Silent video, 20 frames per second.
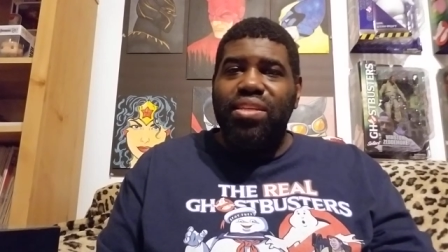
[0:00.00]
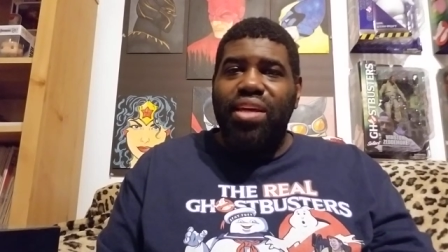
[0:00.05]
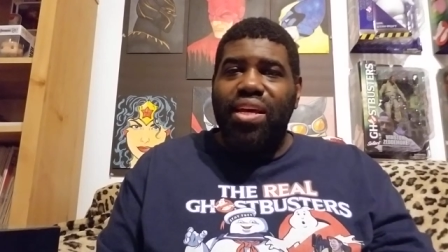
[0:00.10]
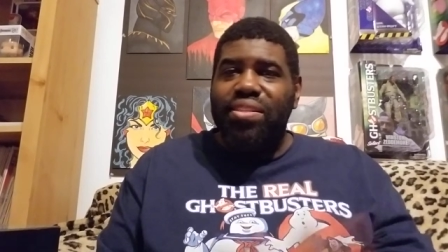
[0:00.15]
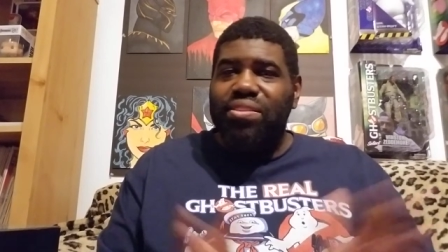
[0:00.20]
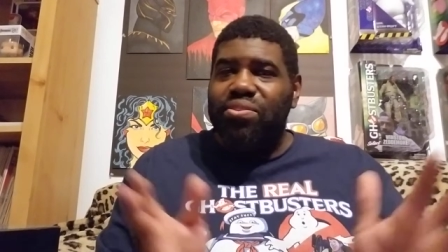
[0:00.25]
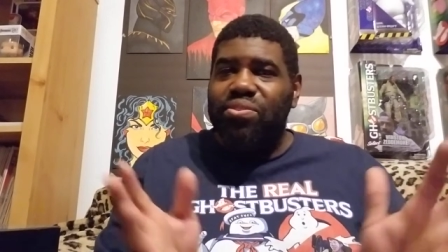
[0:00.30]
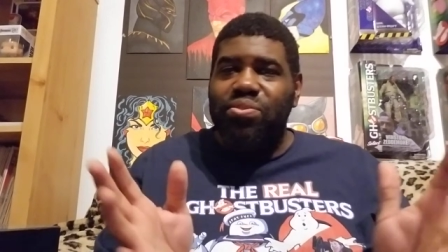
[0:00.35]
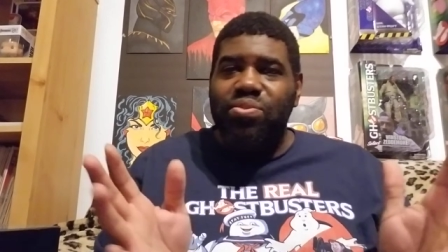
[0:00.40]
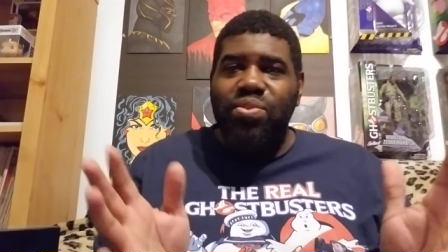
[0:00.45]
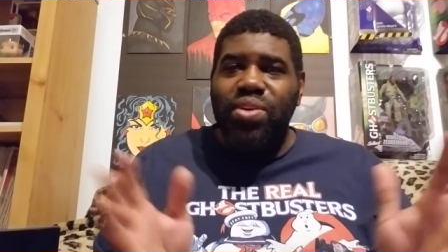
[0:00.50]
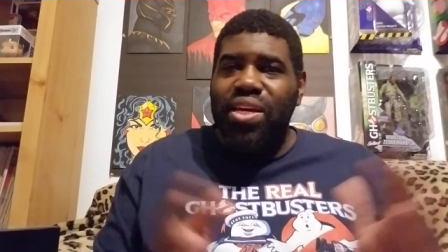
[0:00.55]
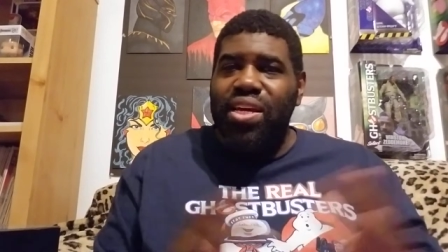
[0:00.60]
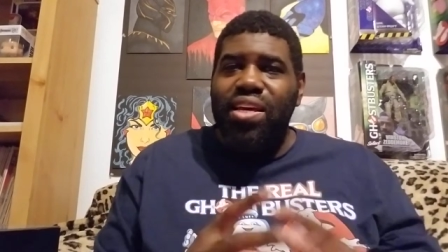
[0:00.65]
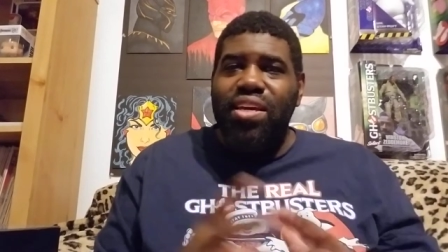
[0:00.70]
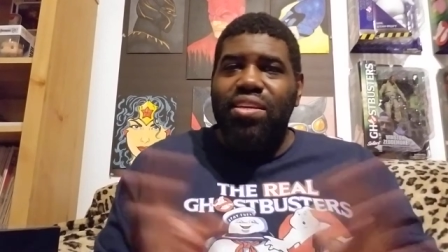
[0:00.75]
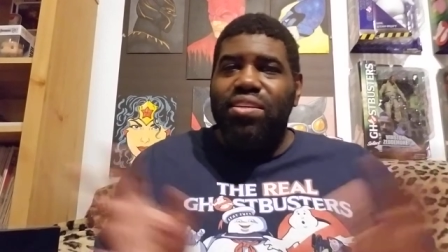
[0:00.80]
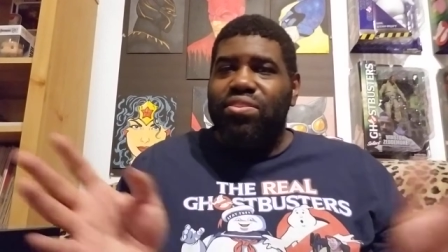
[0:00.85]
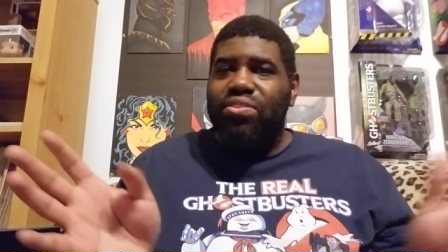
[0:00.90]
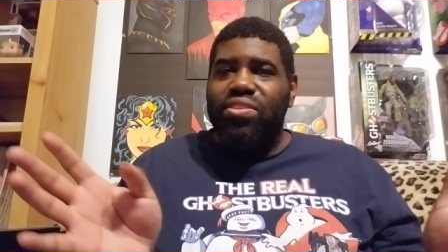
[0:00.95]
I know
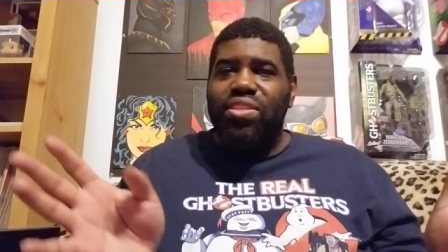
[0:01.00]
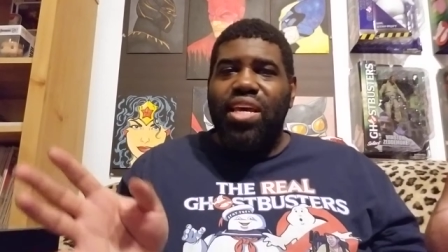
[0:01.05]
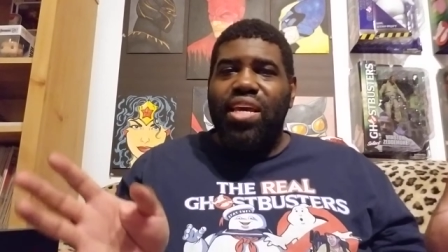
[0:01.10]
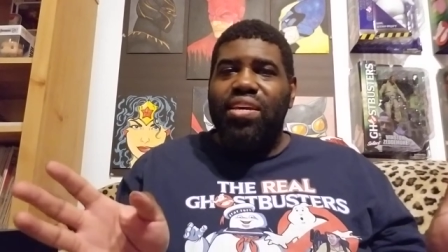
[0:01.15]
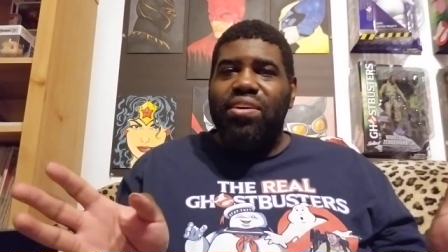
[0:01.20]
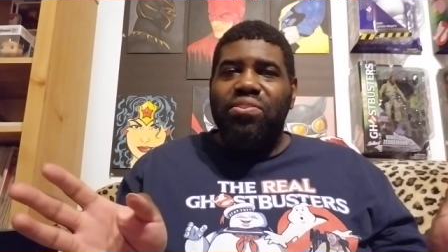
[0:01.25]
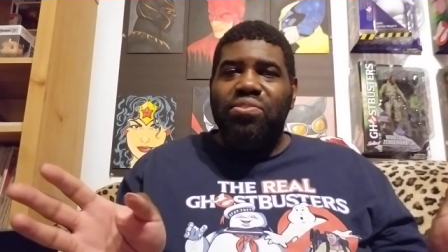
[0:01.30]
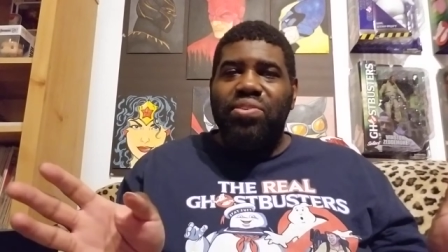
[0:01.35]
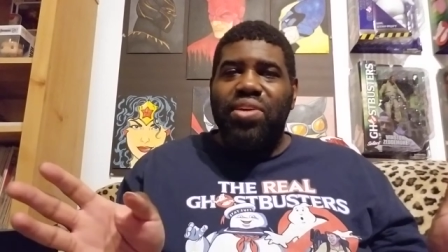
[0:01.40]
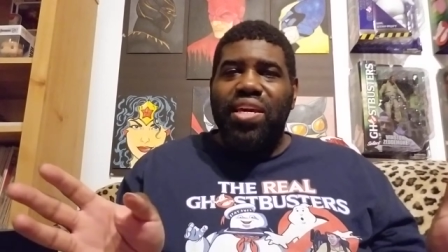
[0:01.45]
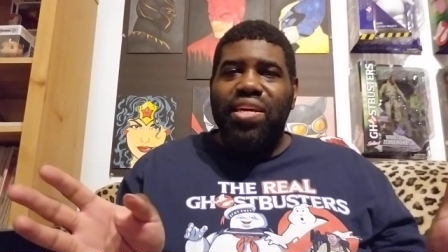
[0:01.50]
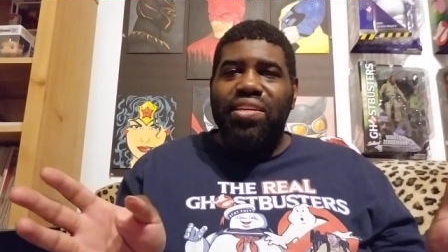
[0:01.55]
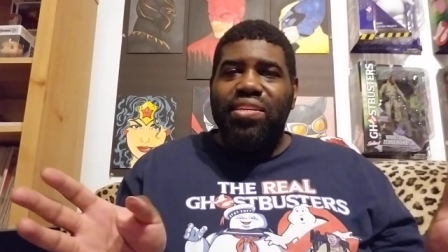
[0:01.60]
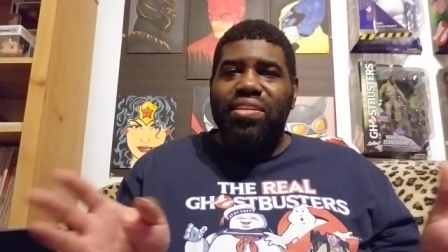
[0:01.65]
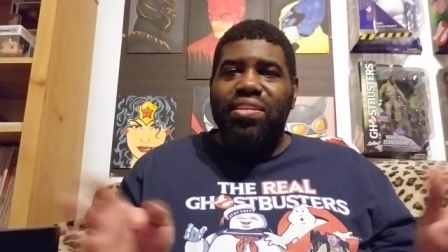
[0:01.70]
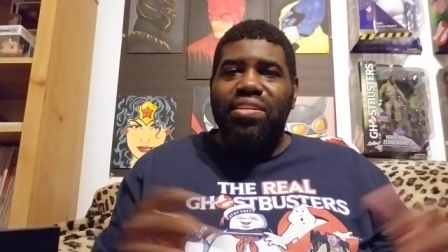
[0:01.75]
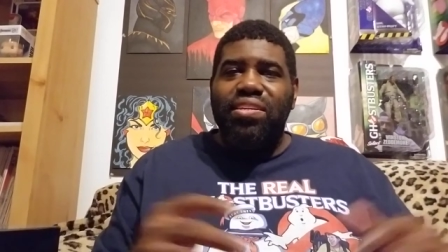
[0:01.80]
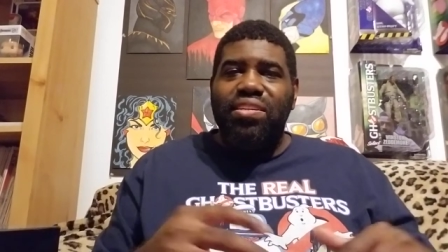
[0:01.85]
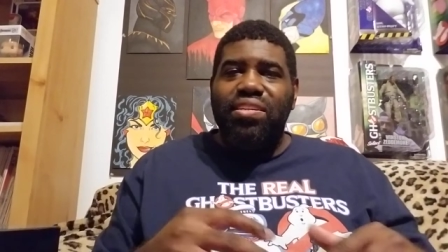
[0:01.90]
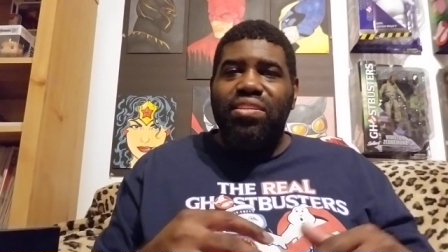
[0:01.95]
you're the AOK
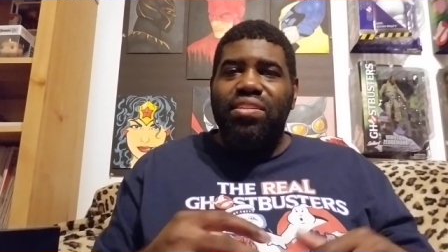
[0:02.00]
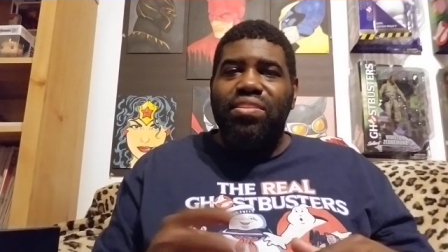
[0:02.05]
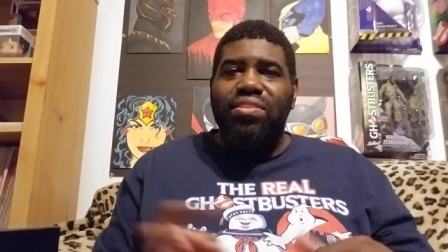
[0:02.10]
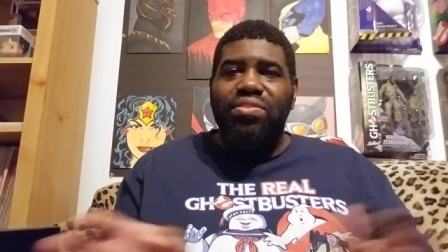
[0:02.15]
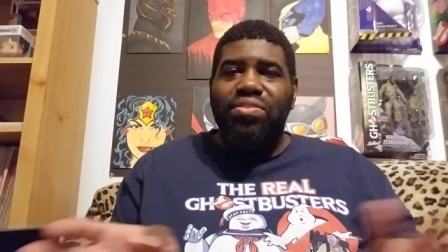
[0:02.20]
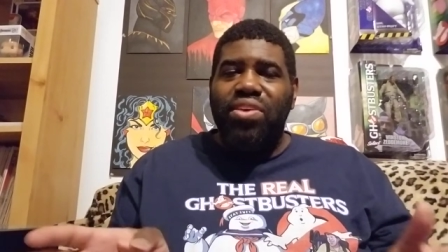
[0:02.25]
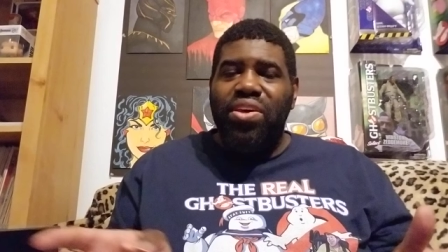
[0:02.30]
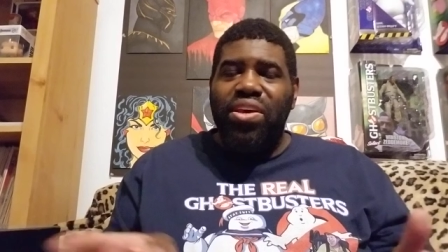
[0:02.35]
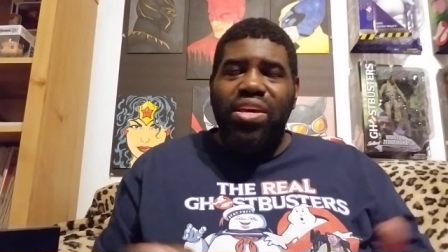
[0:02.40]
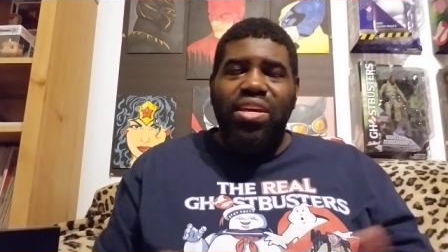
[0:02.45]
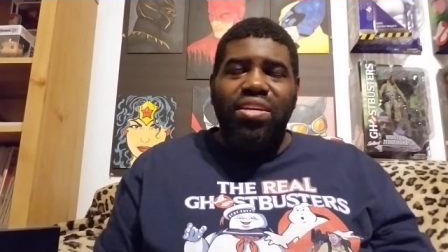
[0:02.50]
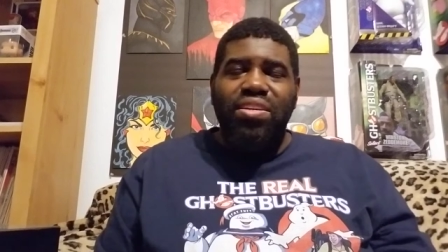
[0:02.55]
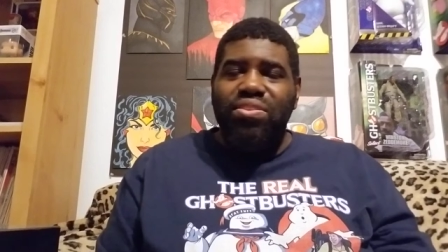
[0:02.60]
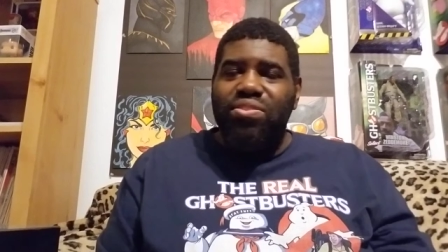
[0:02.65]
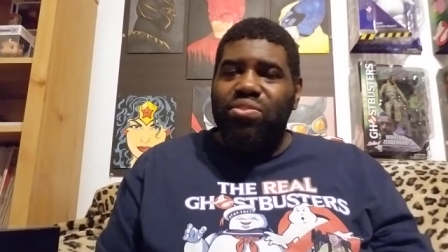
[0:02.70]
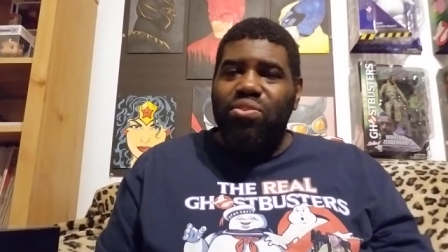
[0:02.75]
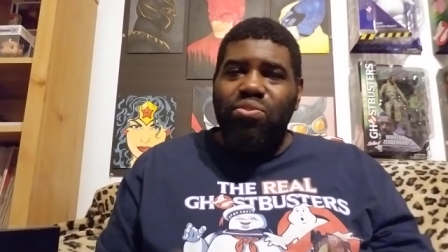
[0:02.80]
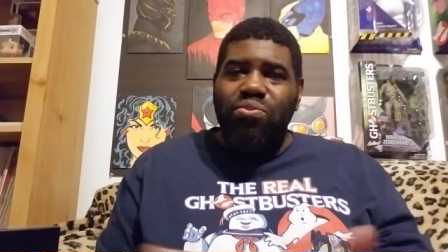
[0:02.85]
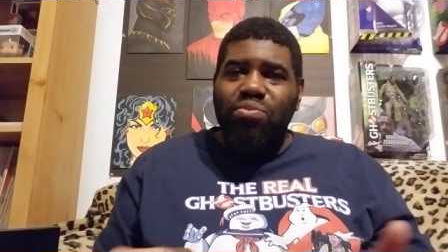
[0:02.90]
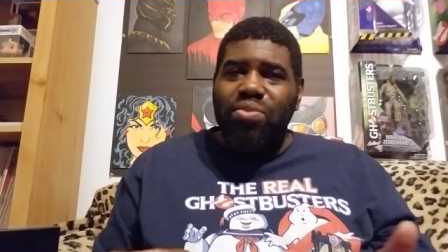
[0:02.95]
king and you
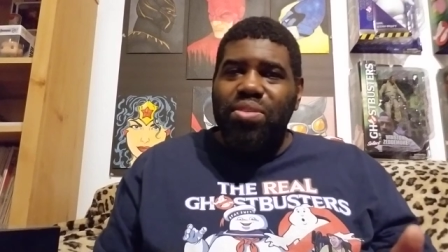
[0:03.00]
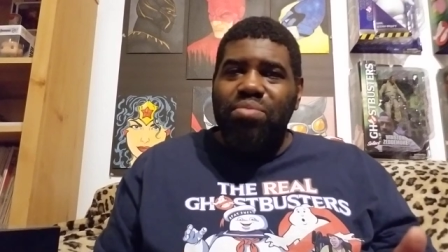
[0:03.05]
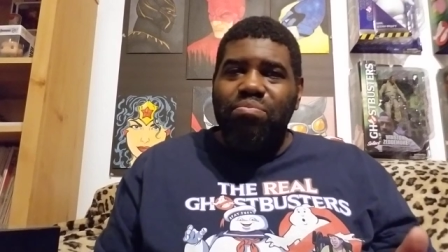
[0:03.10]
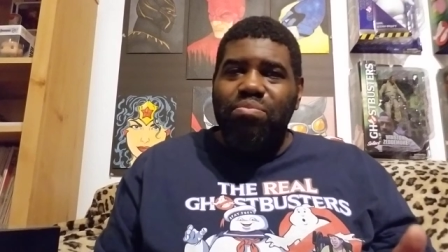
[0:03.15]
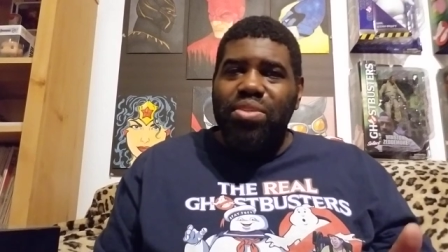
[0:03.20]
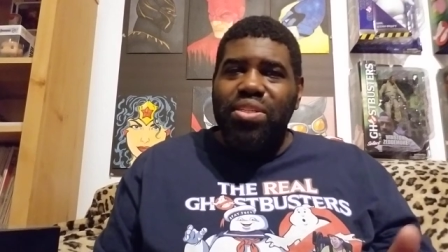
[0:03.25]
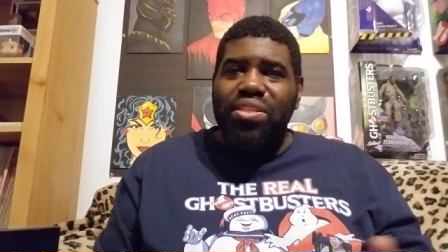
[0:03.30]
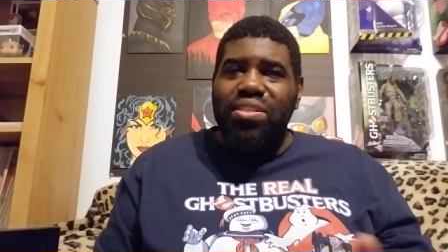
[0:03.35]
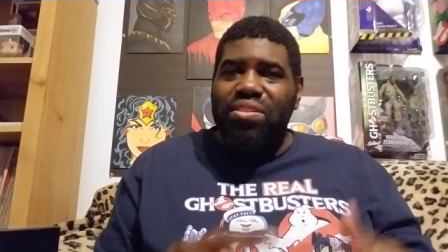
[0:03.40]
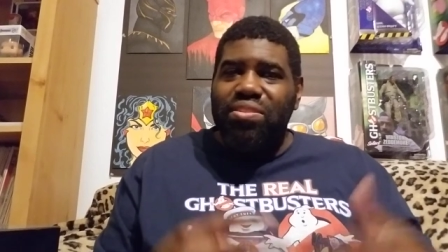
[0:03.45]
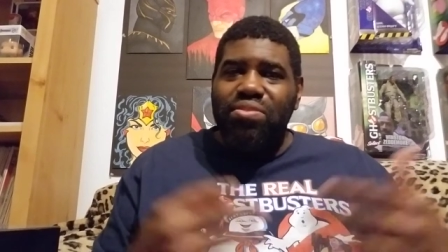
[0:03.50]
don't want books.